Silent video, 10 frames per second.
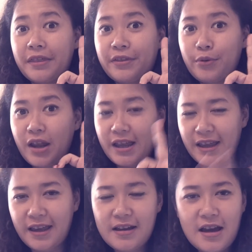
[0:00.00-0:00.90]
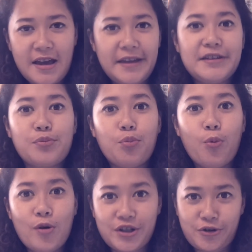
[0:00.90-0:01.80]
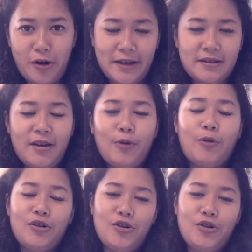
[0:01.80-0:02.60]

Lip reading: 3 is word stress. Well,